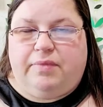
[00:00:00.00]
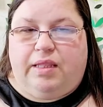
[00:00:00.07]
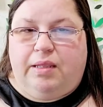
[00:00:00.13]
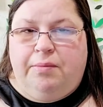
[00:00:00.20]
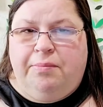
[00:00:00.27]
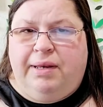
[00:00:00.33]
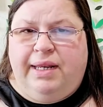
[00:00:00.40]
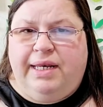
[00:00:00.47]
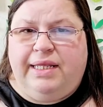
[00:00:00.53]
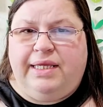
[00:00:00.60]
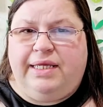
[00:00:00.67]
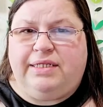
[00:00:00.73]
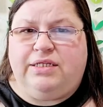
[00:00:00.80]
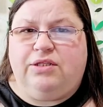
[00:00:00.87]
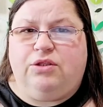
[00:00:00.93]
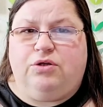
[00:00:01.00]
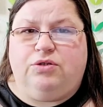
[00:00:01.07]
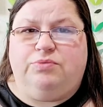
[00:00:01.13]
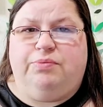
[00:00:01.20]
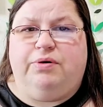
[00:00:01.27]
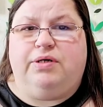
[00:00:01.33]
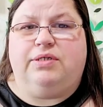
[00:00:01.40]
but I didn't get to those
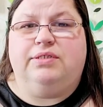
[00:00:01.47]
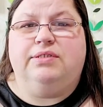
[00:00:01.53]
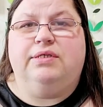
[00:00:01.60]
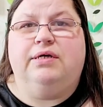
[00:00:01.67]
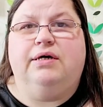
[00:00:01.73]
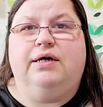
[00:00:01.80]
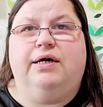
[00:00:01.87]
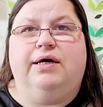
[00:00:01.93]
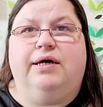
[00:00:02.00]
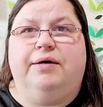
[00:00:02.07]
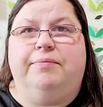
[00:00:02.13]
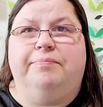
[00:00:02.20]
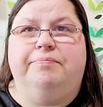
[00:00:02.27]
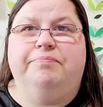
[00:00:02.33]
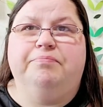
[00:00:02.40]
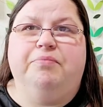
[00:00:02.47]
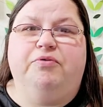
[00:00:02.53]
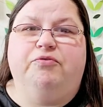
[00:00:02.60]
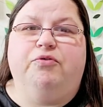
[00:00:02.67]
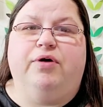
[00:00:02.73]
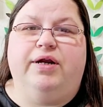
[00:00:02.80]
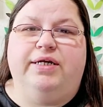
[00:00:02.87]
books um,
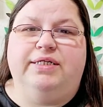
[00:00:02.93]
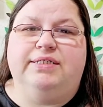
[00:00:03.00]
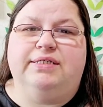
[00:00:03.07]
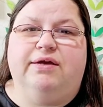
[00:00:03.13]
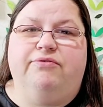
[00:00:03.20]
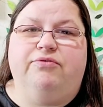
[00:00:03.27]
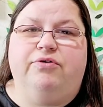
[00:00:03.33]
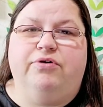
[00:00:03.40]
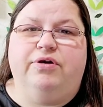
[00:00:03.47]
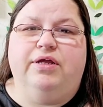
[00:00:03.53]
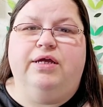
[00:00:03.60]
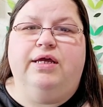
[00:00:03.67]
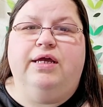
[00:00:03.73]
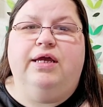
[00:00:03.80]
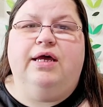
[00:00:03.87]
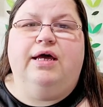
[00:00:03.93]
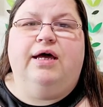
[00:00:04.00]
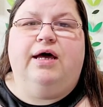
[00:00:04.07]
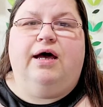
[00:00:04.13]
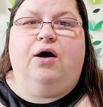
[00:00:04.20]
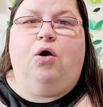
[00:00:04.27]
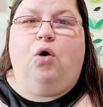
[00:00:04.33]
before I discovered
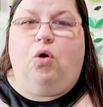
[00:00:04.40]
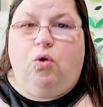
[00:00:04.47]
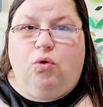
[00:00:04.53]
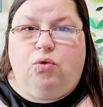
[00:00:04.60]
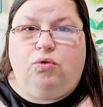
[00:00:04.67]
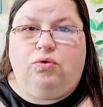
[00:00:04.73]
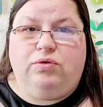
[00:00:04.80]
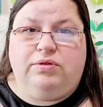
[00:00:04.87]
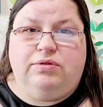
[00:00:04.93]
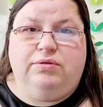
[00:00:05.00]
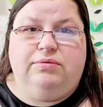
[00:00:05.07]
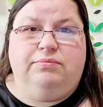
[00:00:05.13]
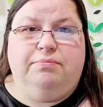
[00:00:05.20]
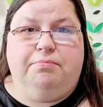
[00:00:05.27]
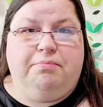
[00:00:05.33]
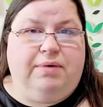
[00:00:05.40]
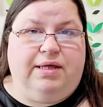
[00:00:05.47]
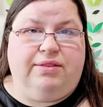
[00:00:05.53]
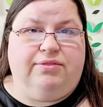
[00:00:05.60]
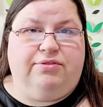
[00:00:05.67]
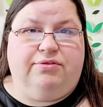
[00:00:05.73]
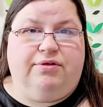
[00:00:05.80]
a whole
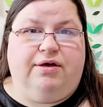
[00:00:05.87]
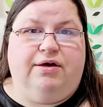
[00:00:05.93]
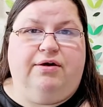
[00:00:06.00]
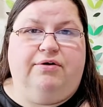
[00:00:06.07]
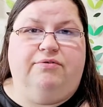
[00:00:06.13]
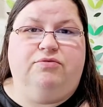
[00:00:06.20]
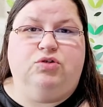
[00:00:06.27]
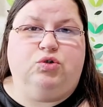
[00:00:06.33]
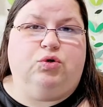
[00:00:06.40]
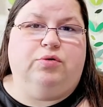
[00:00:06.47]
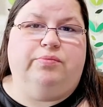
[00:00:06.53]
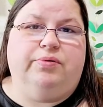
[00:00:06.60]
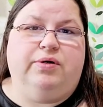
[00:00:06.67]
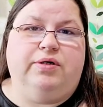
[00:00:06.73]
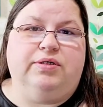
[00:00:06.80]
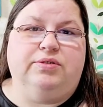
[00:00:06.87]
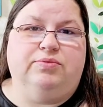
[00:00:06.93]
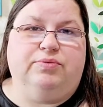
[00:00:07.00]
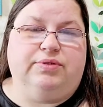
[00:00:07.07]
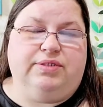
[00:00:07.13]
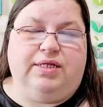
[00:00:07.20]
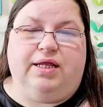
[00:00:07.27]
month of short books
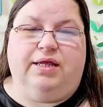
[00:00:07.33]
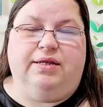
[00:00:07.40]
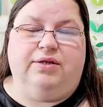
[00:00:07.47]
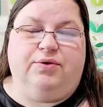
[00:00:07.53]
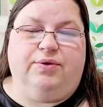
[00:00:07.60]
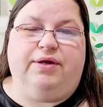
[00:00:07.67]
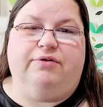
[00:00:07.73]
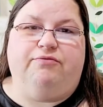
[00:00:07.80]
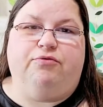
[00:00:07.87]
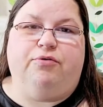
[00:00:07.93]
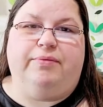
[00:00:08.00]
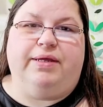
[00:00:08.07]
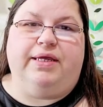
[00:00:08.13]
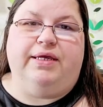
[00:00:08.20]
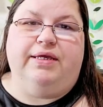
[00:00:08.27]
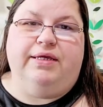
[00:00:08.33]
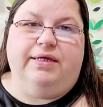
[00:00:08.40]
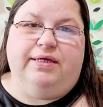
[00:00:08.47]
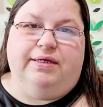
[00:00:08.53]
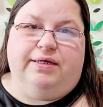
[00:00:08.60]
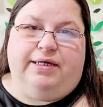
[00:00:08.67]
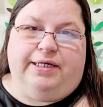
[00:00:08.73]
was not doing it for me.
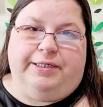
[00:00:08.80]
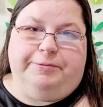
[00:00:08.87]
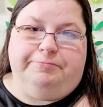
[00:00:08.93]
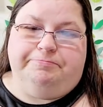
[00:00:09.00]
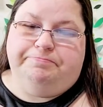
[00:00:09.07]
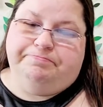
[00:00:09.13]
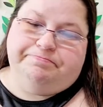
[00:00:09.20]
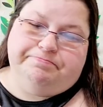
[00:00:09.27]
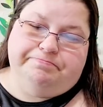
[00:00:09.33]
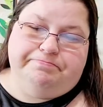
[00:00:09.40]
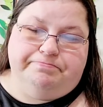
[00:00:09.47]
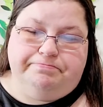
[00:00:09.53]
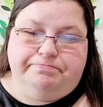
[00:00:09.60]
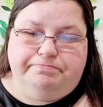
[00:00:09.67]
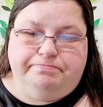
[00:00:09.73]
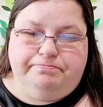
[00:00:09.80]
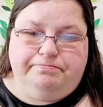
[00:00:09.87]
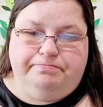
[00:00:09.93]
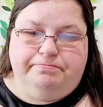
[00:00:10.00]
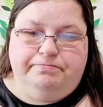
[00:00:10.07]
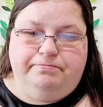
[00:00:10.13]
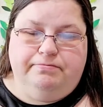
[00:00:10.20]
Um,
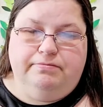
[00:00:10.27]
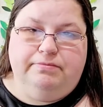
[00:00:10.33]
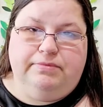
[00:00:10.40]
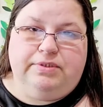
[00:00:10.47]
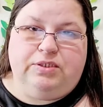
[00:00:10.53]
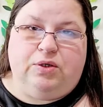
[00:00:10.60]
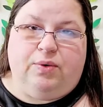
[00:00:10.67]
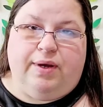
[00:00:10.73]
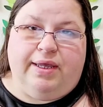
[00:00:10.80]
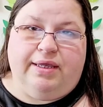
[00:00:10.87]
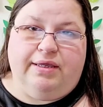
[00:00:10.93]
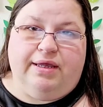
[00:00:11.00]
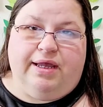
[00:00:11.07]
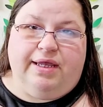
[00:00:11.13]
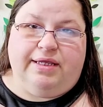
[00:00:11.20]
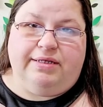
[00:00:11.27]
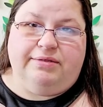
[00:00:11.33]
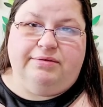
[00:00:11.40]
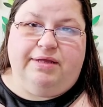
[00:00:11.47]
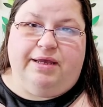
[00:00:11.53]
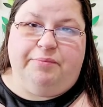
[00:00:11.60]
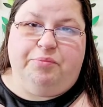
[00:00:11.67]
so I, I,
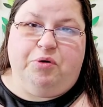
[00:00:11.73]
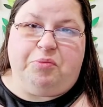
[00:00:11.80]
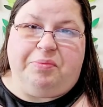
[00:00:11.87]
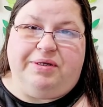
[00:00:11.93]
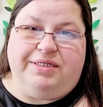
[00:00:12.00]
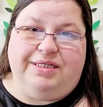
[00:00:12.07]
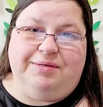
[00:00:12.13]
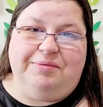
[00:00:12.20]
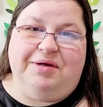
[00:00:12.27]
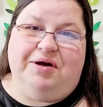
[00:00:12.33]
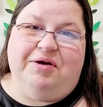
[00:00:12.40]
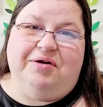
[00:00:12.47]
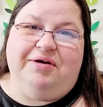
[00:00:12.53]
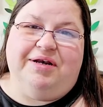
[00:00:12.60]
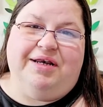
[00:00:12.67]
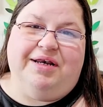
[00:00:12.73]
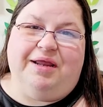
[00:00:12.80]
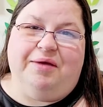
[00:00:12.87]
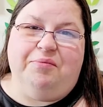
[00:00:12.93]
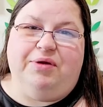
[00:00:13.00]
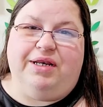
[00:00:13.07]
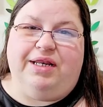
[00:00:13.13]
I broke my TBR and
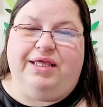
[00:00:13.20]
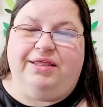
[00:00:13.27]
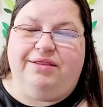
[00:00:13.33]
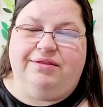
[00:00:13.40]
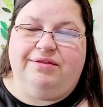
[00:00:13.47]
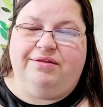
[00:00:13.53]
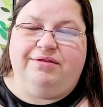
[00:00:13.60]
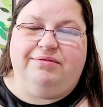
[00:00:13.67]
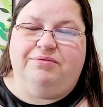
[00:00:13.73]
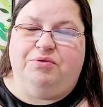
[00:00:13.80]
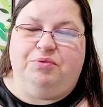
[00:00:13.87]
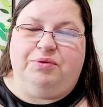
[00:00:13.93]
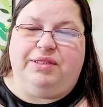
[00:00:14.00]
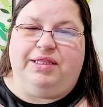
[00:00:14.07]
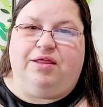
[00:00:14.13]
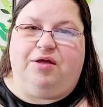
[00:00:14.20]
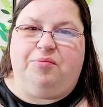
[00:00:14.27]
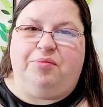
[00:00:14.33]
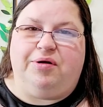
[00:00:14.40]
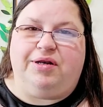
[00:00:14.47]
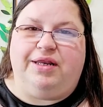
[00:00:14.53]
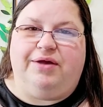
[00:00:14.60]
I'm reading a really long
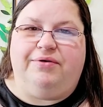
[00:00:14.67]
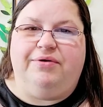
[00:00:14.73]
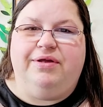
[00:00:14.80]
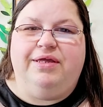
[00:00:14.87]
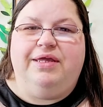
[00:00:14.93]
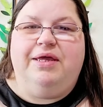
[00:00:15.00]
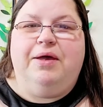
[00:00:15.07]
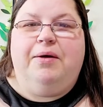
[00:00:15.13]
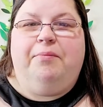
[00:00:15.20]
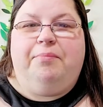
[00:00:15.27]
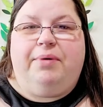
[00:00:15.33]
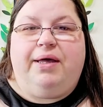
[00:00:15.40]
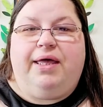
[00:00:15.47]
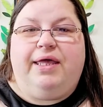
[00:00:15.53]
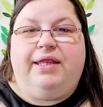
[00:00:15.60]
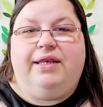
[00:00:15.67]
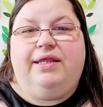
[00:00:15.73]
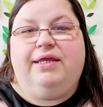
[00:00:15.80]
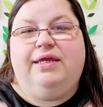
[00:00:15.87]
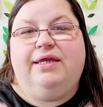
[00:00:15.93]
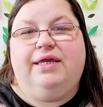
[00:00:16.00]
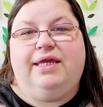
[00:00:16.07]
book now. But
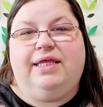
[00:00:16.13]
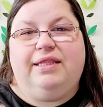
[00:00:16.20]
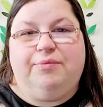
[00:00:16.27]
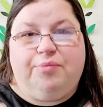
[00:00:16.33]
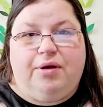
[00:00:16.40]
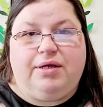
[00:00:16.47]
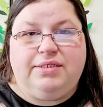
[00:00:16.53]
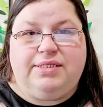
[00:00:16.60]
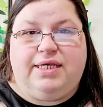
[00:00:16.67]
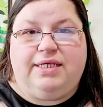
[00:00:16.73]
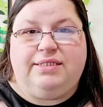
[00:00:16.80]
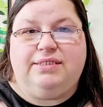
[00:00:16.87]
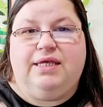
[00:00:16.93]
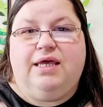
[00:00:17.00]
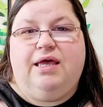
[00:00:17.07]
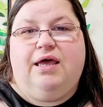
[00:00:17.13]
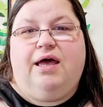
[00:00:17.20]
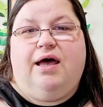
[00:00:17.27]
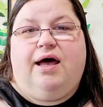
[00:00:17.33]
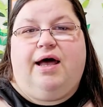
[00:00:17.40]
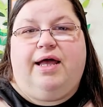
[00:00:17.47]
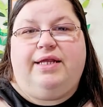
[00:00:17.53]
in the process,
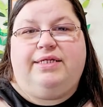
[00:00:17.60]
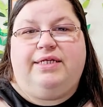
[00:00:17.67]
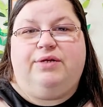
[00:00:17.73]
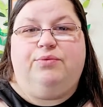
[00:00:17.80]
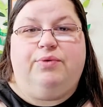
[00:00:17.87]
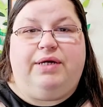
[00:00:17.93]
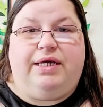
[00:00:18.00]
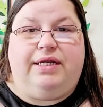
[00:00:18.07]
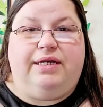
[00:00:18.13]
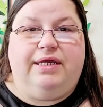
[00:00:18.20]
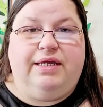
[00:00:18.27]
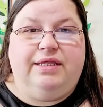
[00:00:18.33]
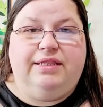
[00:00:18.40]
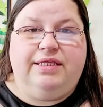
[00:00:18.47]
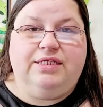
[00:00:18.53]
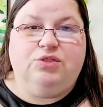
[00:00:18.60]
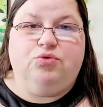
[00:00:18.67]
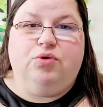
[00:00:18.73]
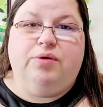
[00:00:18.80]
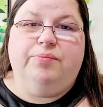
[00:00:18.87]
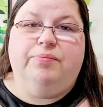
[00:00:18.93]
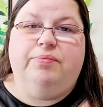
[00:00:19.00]
I did read these
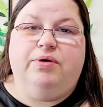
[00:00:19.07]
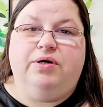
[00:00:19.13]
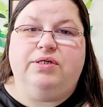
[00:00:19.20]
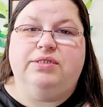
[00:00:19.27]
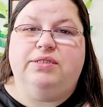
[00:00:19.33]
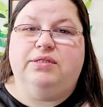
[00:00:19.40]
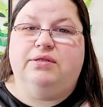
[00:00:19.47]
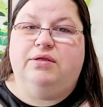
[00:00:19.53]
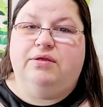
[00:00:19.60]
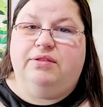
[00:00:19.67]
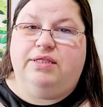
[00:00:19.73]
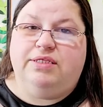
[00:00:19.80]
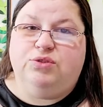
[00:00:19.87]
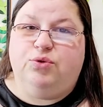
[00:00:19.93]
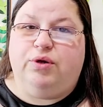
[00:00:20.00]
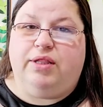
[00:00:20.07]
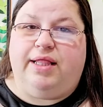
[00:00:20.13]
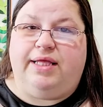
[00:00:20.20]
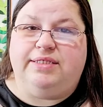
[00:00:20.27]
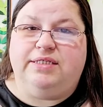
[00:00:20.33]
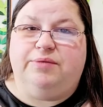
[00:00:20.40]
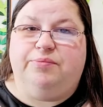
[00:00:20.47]
three books, these three
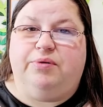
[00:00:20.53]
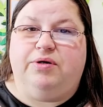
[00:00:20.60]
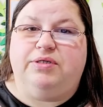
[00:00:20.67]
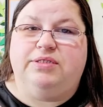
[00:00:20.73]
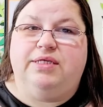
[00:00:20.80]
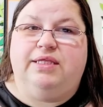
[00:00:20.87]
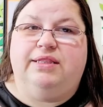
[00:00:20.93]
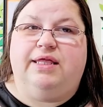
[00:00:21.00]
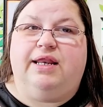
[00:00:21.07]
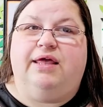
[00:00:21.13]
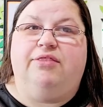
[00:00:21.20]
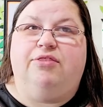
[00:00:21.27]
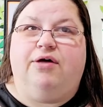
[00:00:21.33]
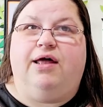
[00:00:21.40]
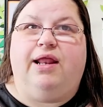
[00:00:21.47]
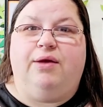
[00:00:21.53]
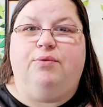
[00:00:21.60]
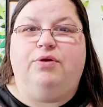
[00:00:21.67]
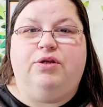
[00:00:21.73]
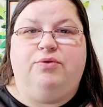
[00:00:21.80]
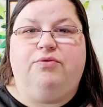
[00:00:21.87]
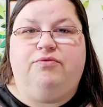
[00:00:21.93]
classic books that I thought I
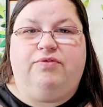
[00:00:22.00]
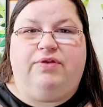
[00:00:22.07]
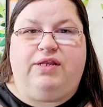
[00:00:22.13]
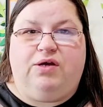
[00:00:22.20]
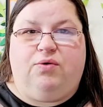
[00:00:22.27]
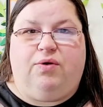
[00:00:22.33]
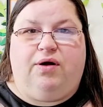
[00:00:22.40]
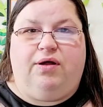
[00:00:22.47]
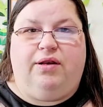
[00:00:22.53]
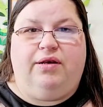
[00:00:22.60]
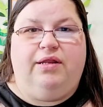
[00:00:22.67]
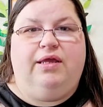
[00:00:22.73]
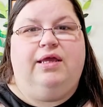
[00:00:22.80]
would do a video on,